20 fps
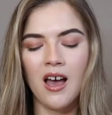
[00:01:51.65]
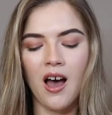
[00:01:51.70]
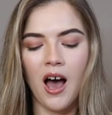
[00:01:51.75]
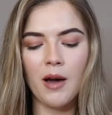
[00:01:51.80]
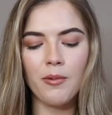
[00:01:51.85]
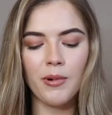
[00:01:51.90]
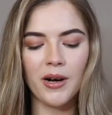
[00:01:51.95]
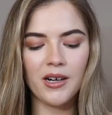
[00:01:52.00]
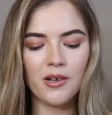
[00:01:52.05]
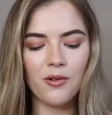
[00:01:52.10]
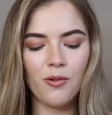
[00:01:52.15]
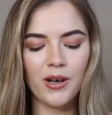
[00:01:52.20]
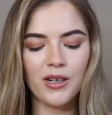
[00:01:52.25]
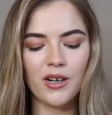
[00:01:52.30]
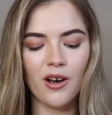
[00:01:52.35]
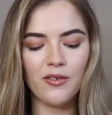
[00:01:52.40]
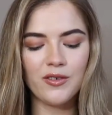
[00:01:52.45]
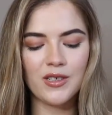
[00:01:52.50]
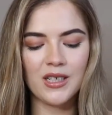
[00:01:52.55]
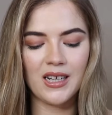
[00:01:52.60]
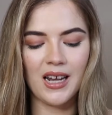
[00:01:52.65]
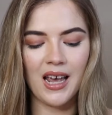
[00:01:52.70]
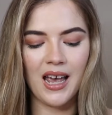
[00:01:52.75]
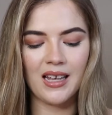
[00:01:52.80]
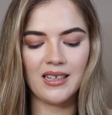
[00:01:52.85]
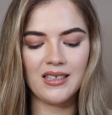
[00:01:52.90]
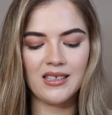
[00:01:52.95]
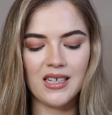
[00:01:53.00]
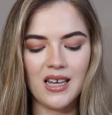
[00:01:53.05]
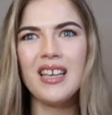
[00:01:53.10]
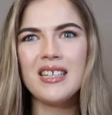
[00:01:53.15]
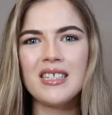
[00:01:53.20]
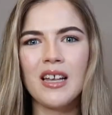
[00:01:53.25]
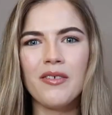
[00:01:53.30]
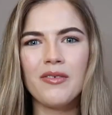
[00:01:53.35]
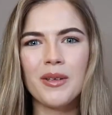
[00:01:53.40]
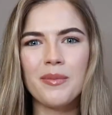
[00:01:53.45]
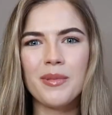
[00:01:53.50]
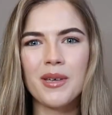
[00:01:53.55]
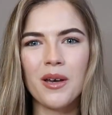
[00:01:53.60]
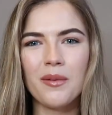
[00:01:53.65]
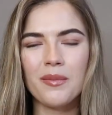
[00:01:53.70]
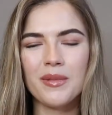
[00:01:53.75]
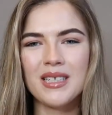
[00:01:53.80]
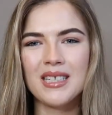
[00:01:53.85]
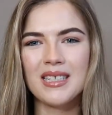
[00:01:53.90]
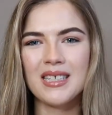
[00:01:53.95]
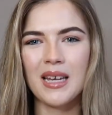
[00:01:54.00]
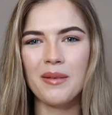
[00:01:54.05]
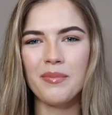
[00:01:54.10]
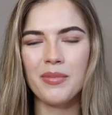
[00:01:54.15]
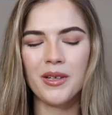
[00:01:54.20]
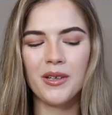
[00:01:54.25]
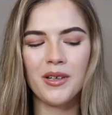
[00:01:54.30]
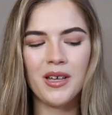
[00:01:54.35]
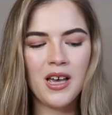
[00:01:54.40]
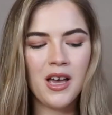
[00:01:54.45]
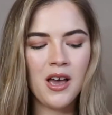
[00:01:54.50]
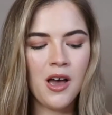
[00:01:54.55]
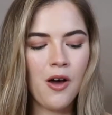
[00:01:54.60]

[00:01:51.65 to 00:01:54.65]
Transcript: I wear it quite often and it's definitely become a staple